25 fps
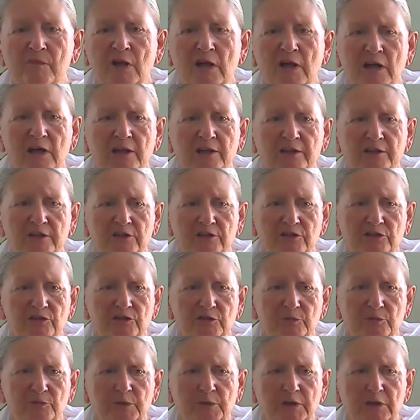And this
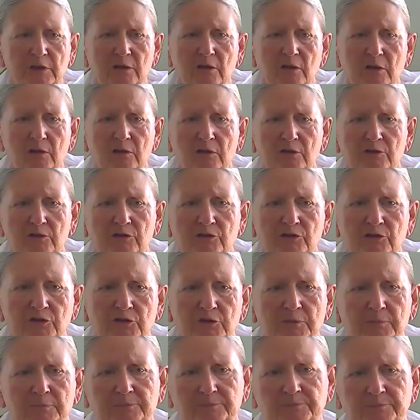is because
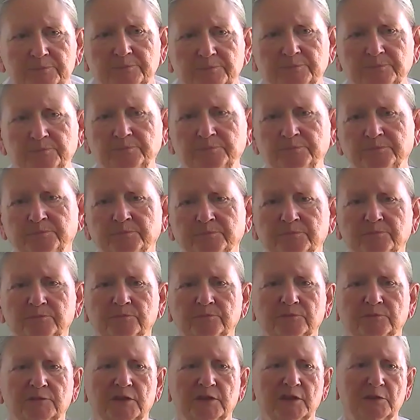
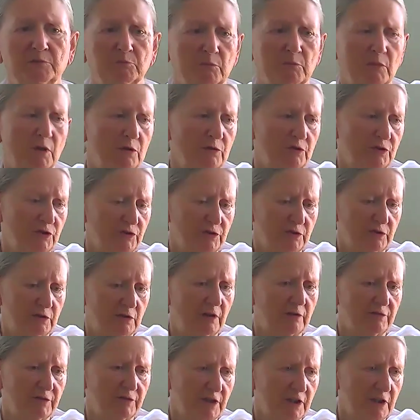in most
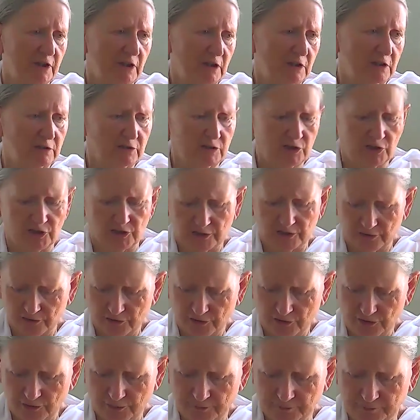of the
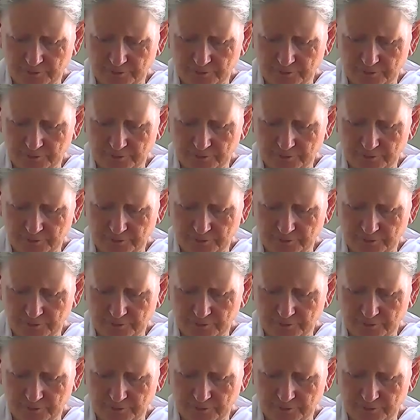cultures,